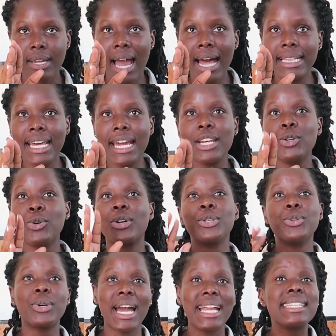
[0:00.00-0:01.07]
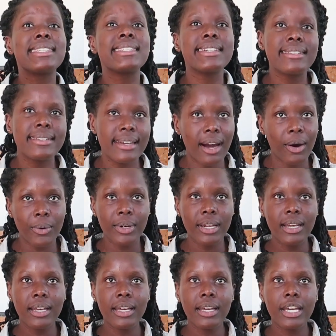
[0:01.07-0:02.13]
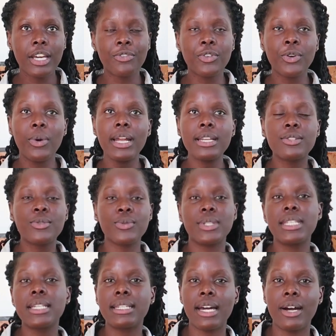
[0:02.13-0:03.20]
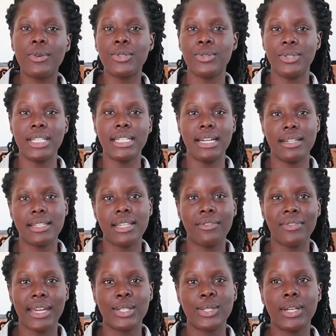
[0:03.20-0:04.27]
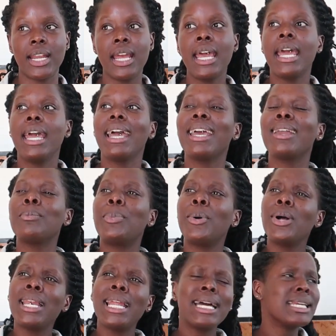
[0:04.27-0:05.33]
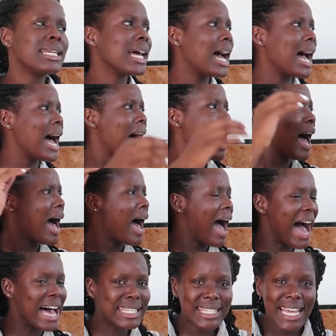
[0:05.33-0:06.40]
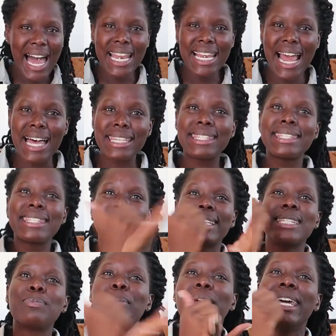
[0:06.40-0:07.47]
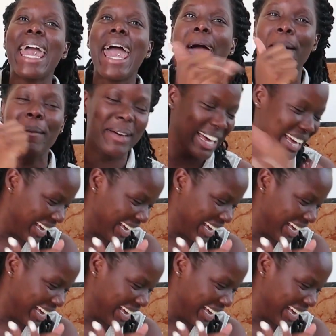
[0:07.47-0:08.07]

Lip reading: And then you can't sit down. If you want to sit down, you need a reservation. In Poland, as early as 6 p.m.